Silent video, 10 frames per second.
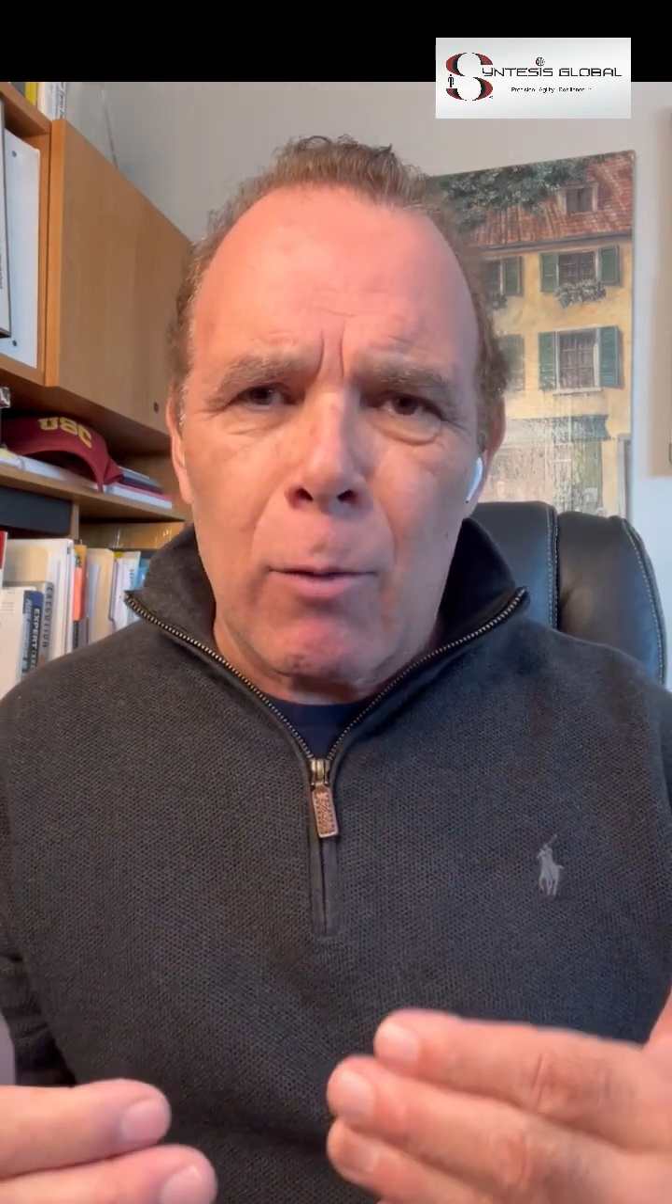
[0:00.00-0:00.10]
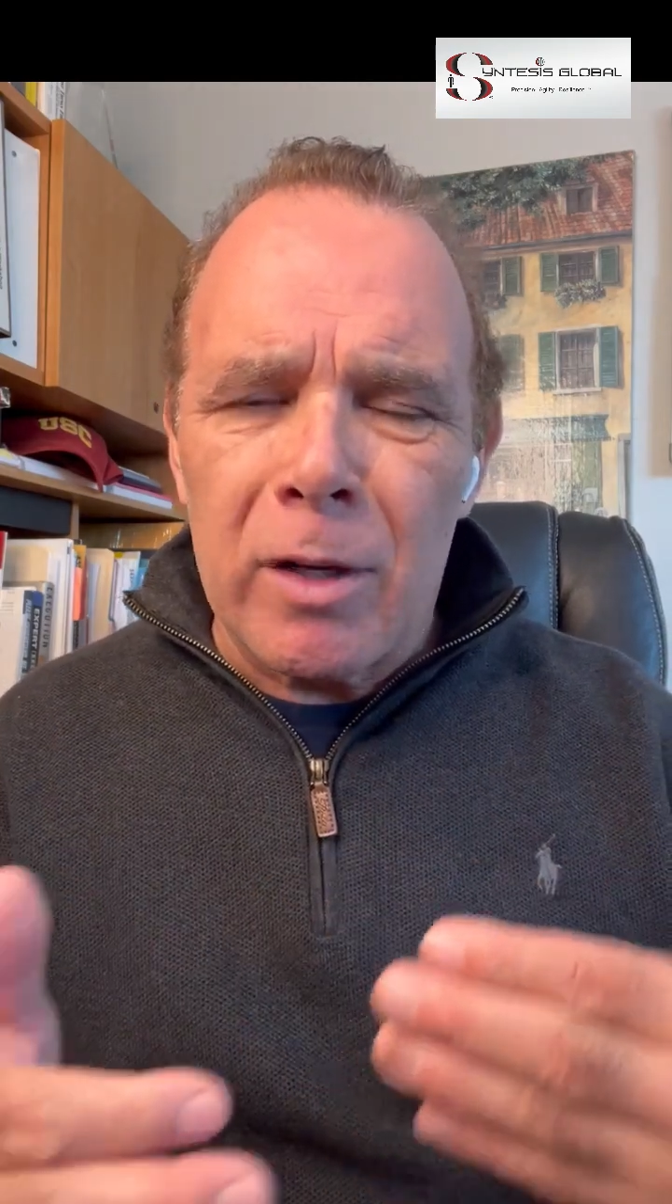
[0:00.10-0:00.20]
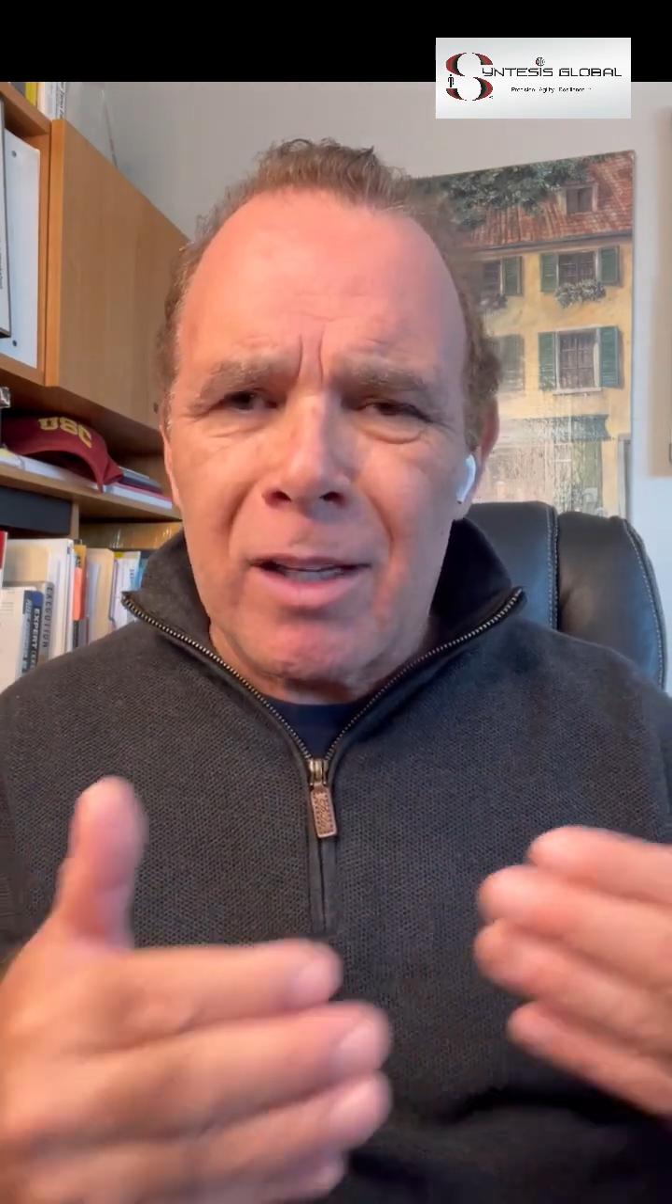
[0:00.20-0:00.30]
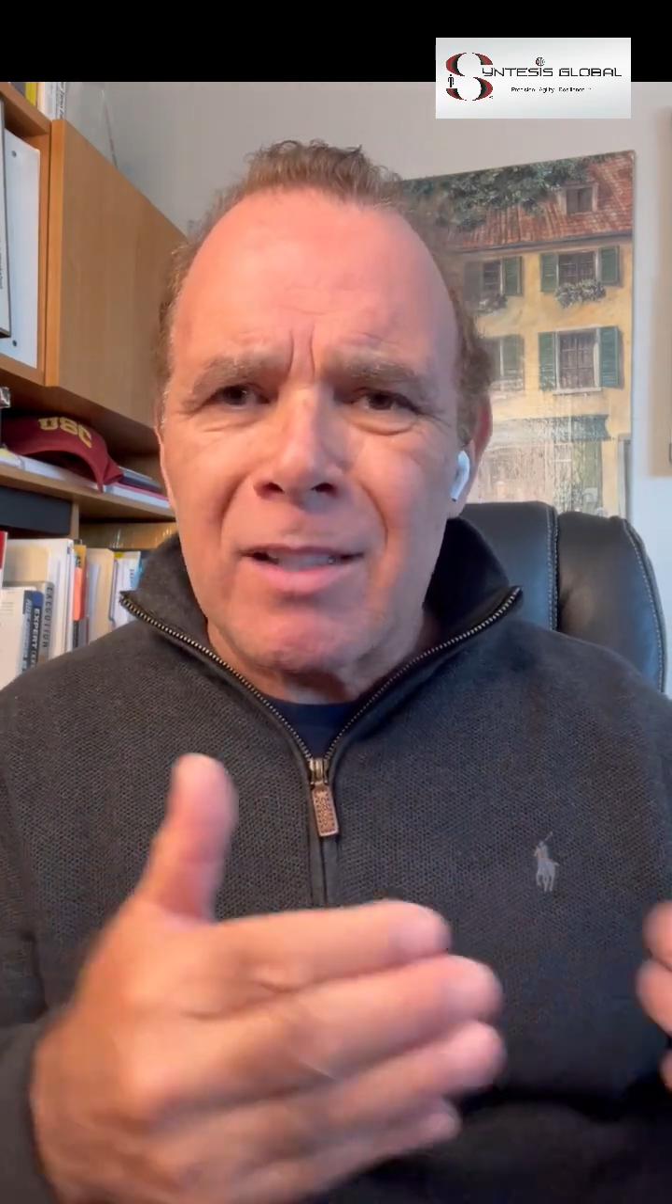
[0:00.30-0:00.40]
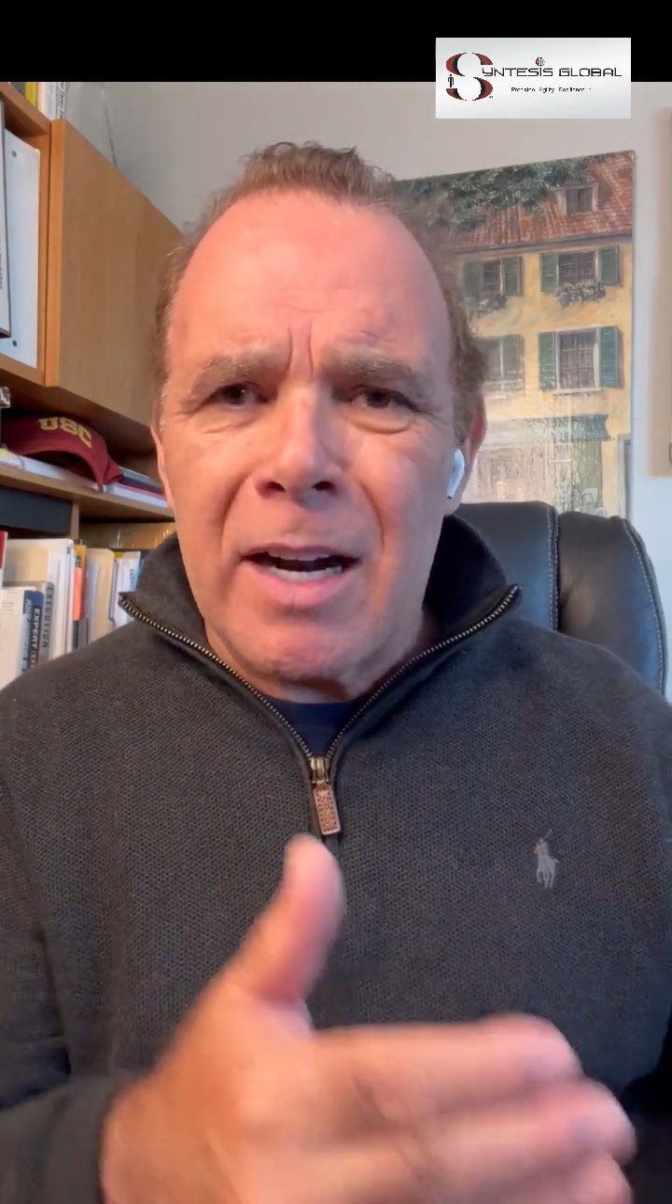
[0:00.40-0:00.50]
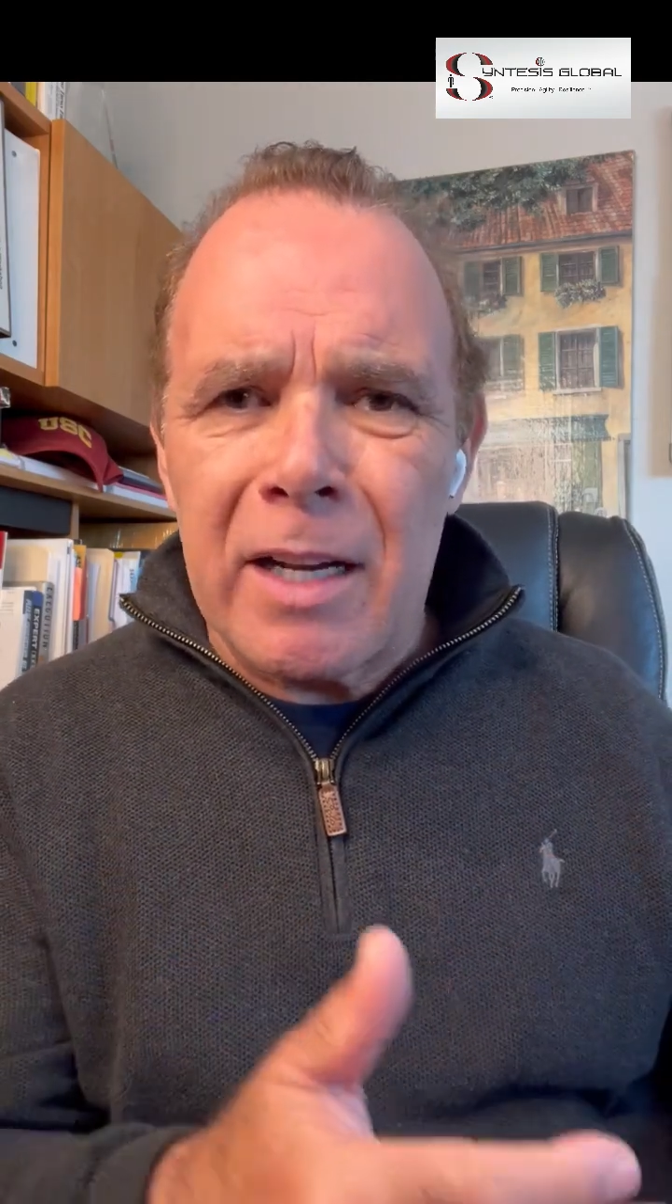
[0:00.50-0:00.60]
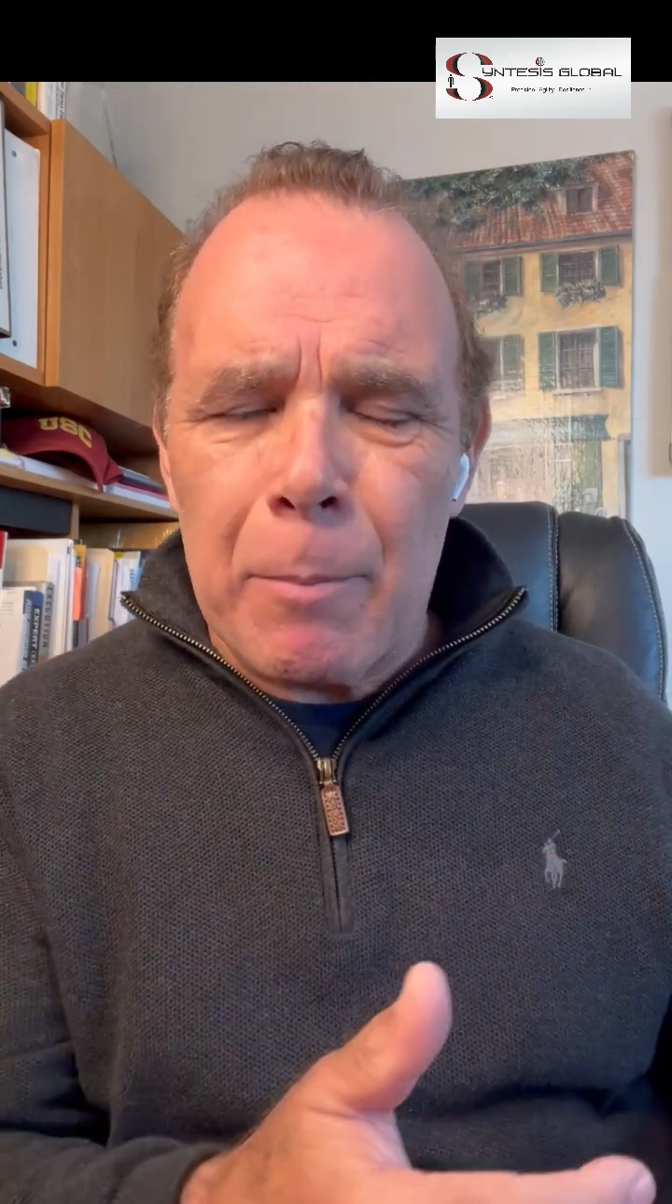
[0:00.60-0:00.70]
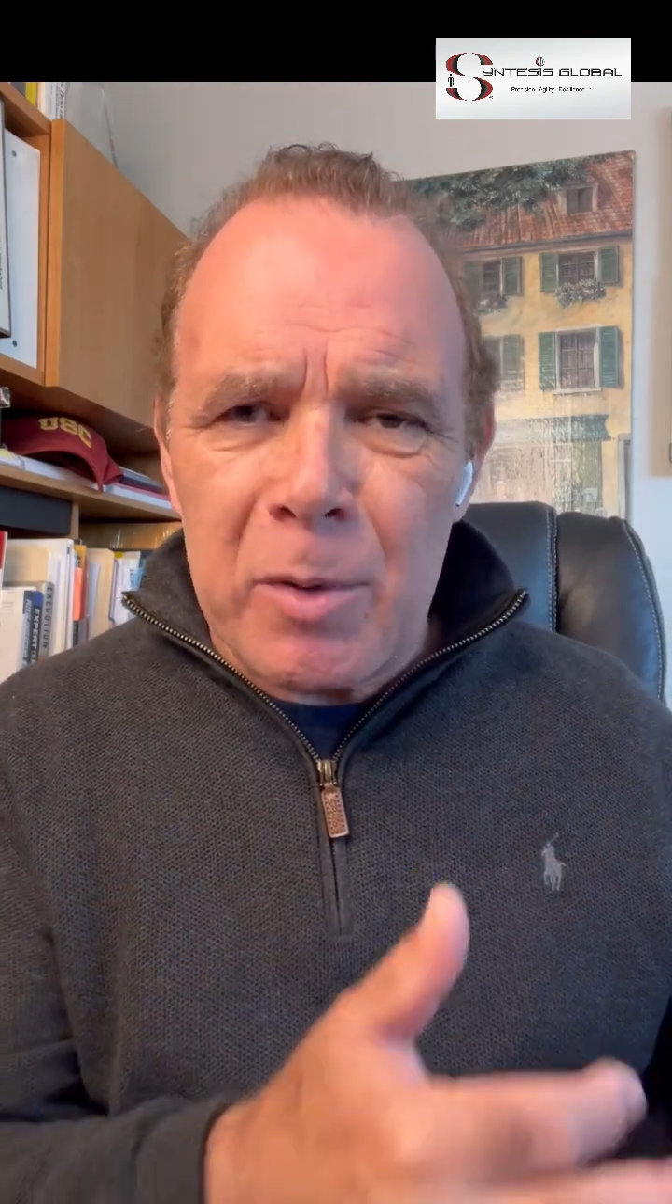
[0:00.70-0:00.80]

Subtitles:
when assigning a